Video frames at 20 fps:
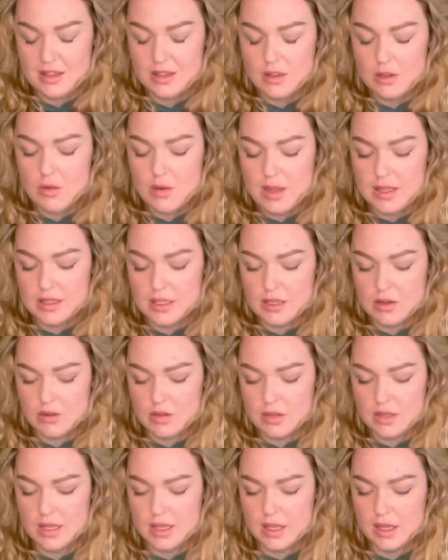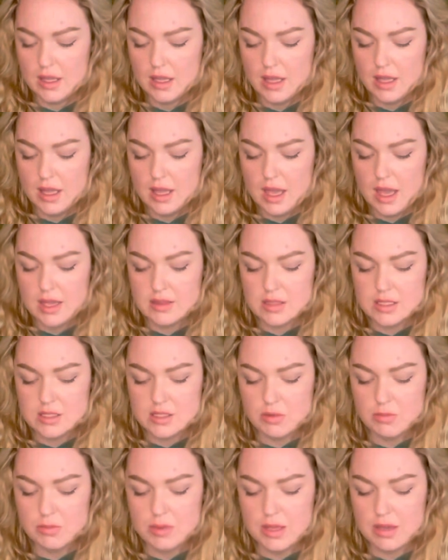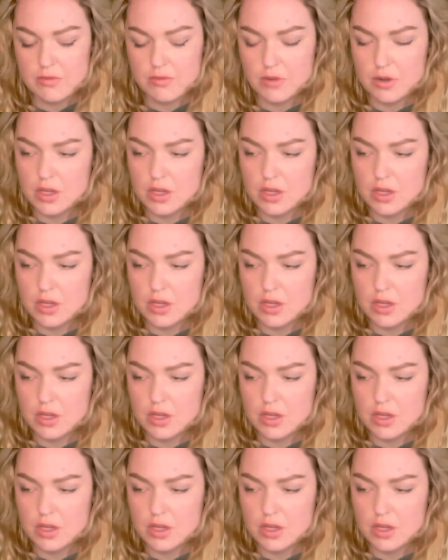quite literally. And this could be for